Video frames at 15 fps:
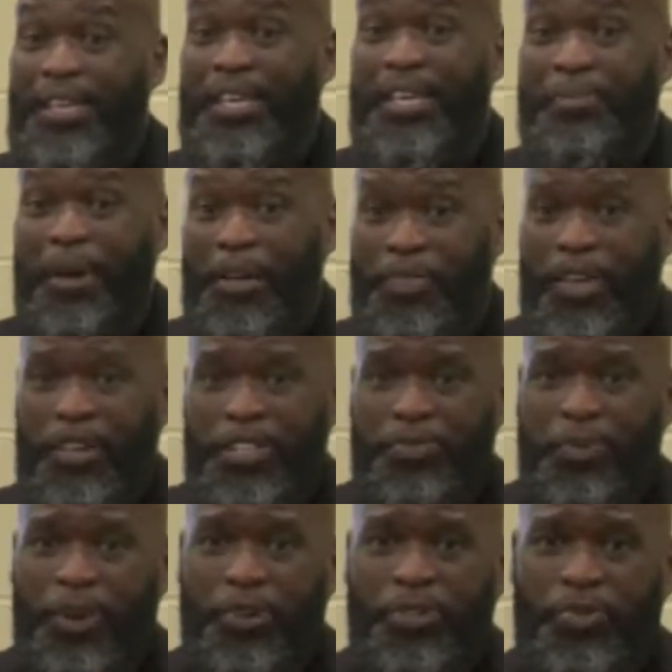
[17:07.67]
thing about that
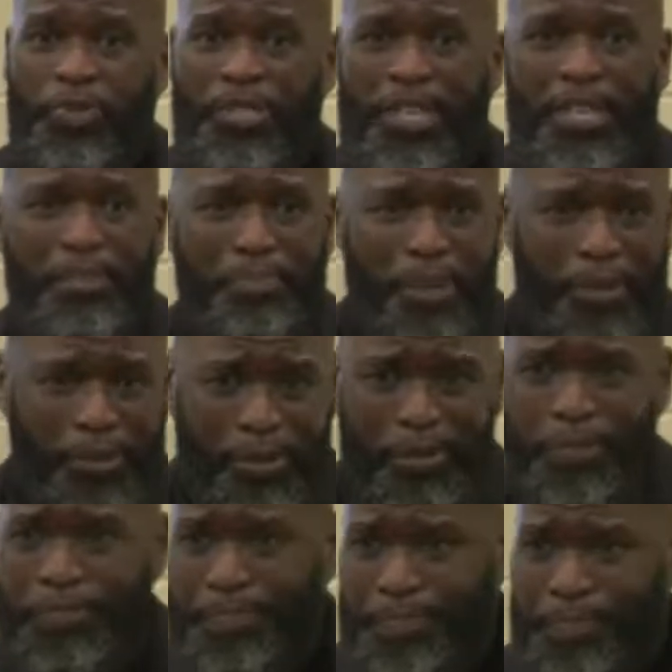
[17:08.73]
experience was in the middle
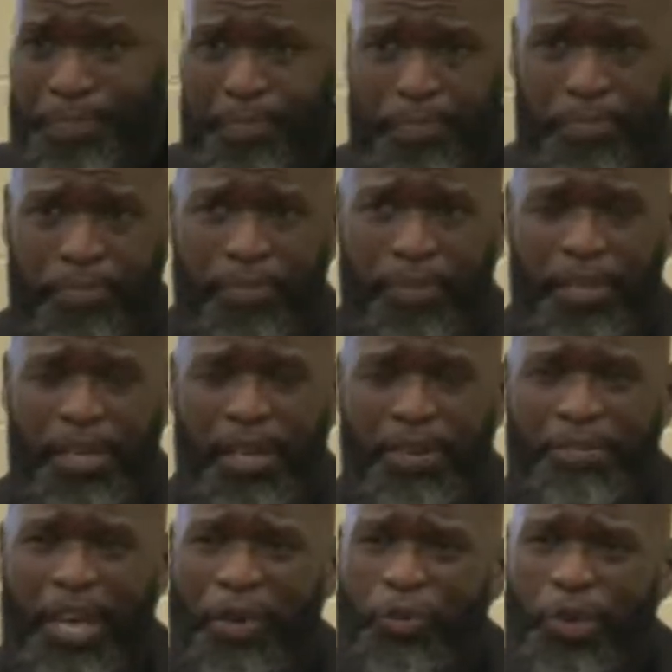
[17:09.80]

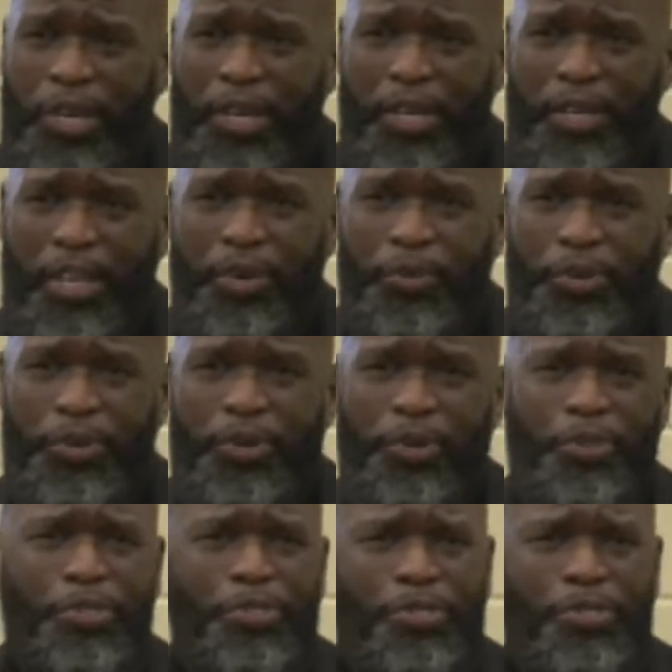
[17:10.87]
of that wing, there were